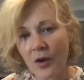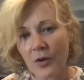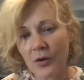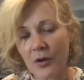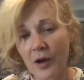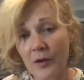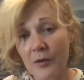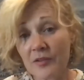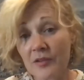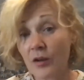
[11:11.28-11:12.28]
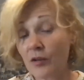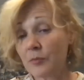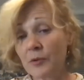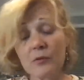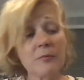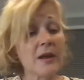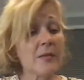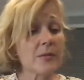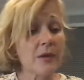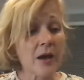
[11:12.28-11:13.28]
Or I was in the hospital, blah,
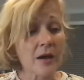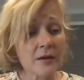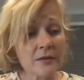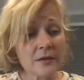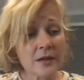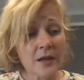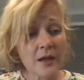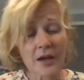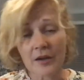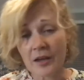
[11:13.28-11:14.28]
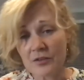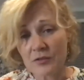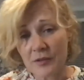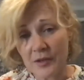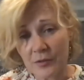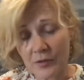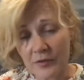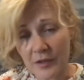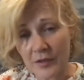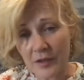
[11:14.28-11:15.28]
blah, blah, and I had your records
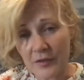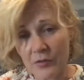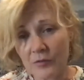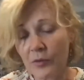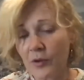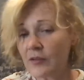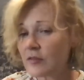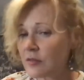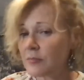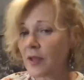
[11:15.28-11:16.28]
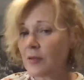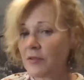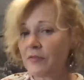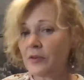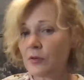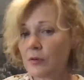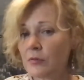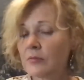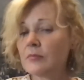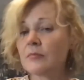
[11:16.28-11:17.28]
and your voice made me feel
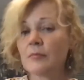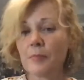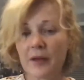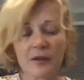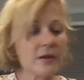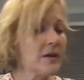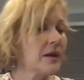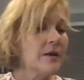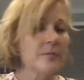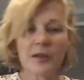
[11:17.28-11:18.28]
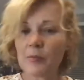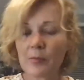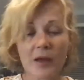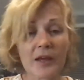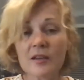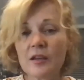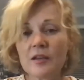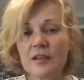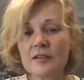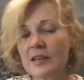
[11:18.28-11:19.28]
better, blah, blah, blah.
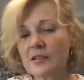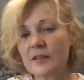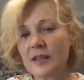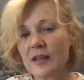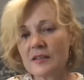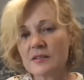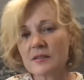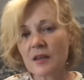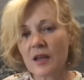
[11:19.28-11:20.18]
That's